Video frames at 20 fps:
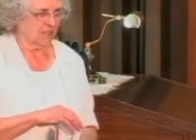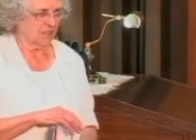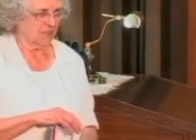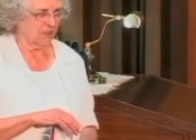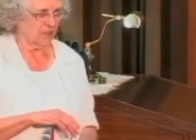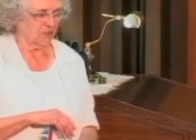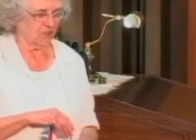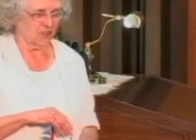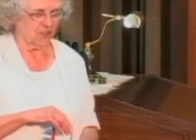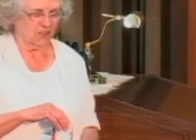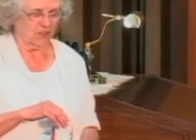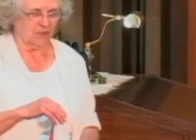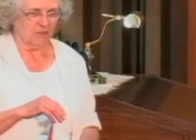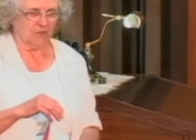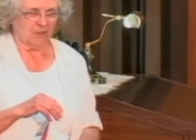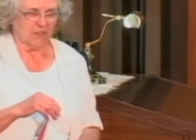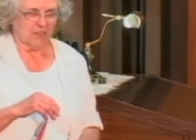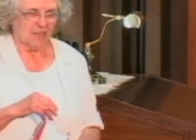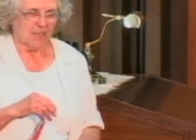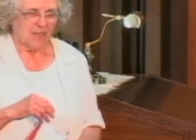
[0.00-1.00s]
They're cute.
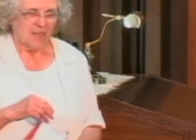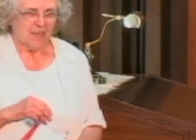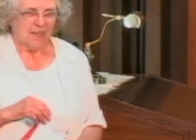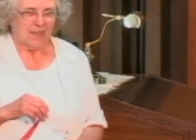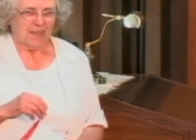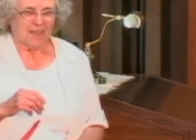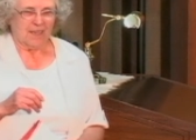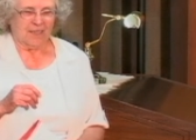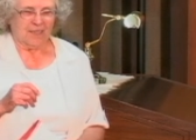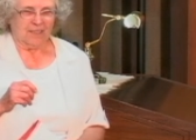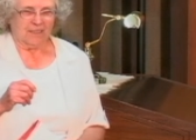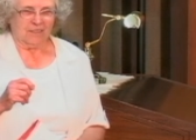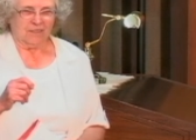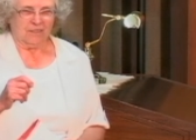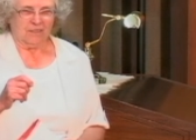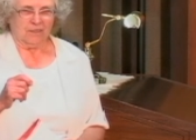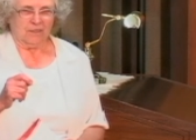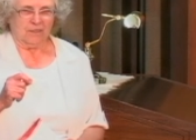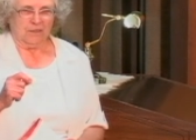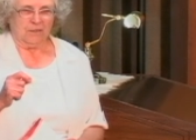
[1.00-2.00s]
And
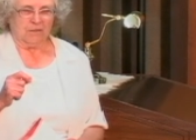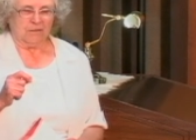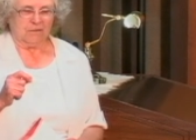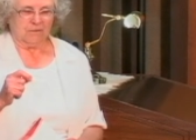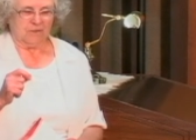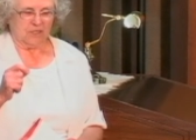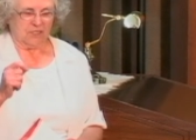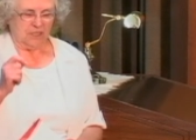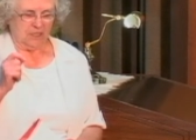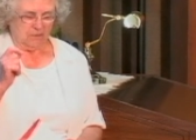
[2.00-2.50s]
see,